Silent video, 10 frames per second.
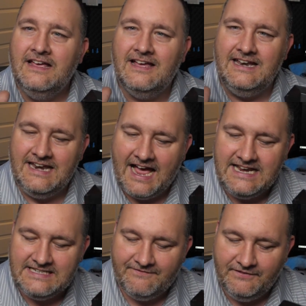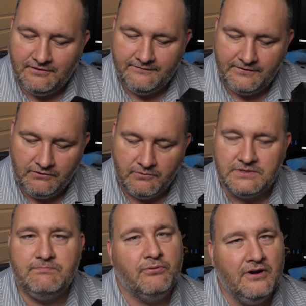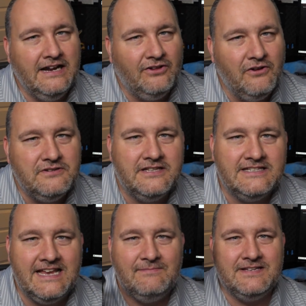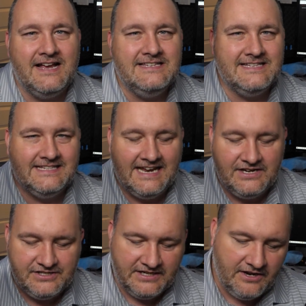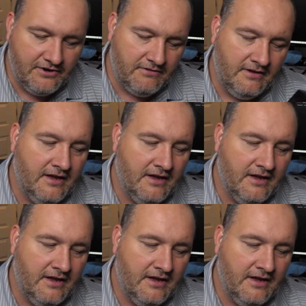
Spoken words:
a nice field of view that was pretty close to the same size as the HDO,